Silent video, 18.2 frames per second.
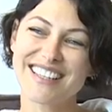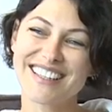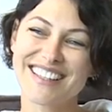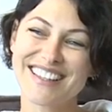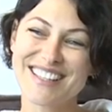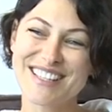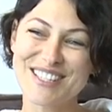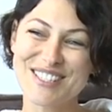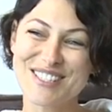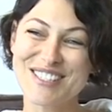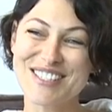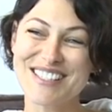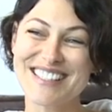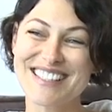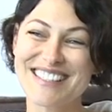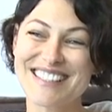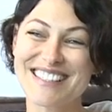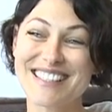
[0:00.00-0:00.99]
there's
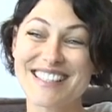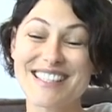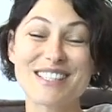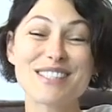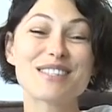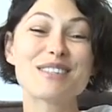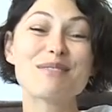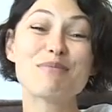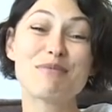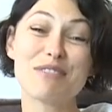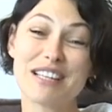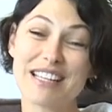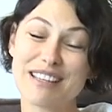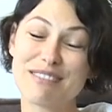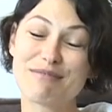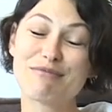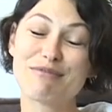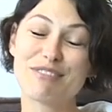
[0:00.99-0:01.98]
some
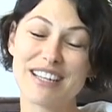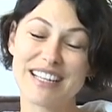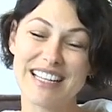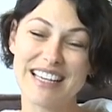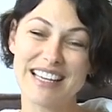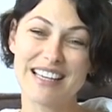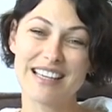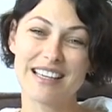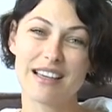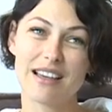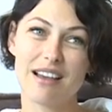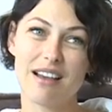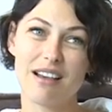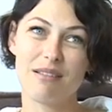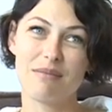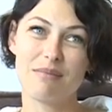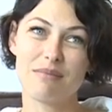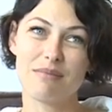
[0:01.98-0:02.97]
really, really
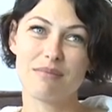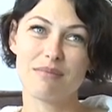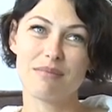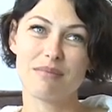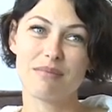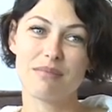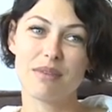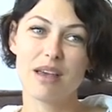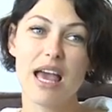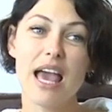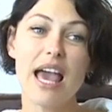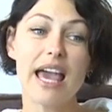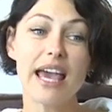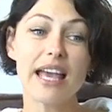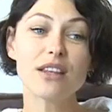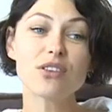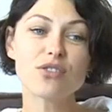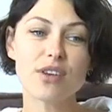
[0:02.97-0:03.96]

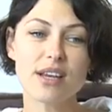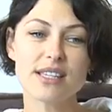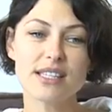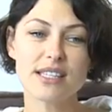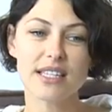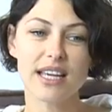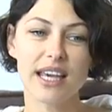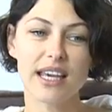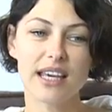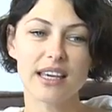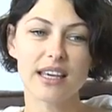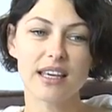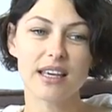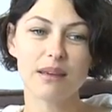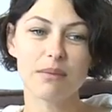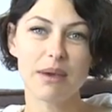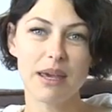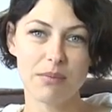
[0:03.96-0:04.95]
interesting
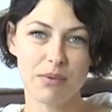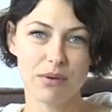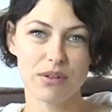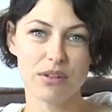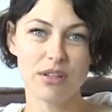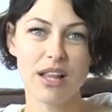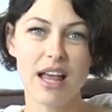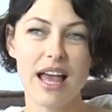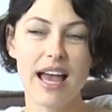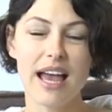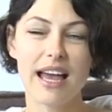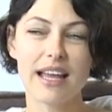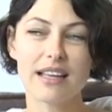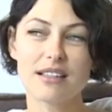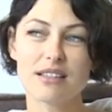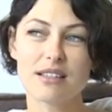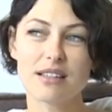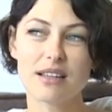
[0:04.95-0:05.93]
people
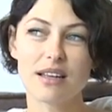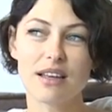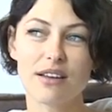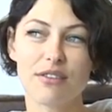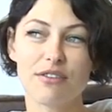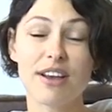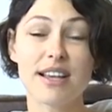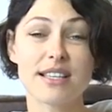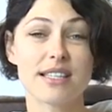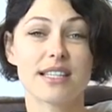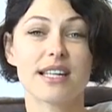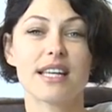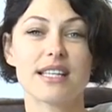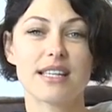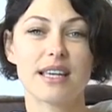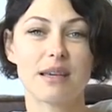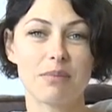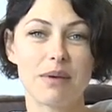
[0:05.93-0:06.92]
and
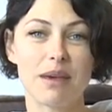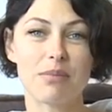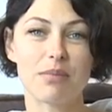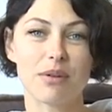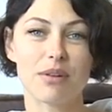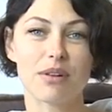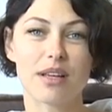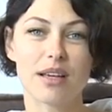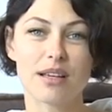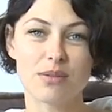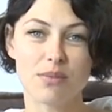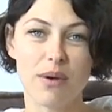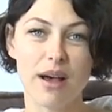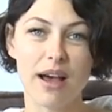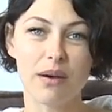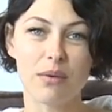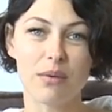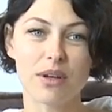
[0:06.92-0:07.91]
fascinating people as
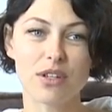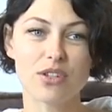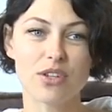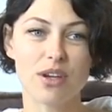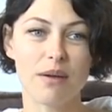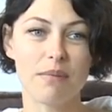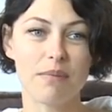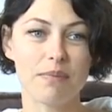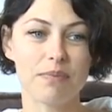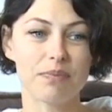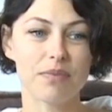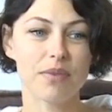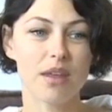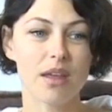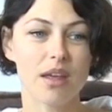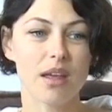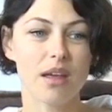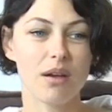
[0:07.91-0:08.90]
well,
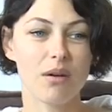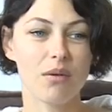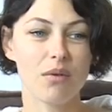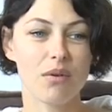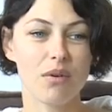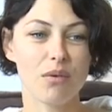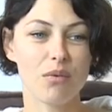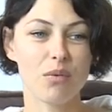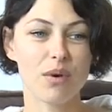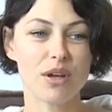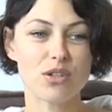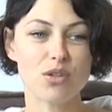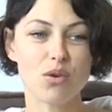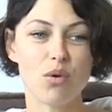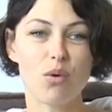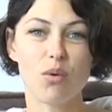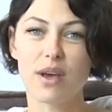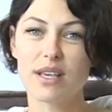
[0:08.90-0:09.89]
which
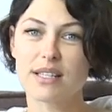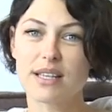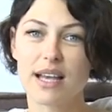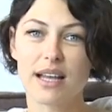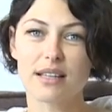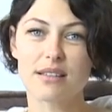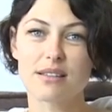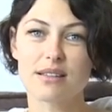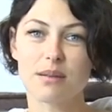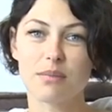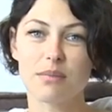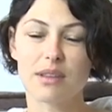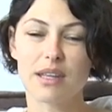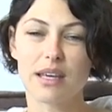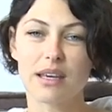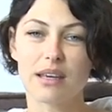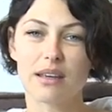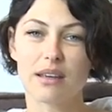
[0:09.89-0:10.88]
always adds
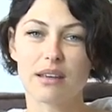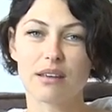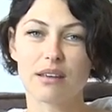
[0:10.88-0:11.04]
something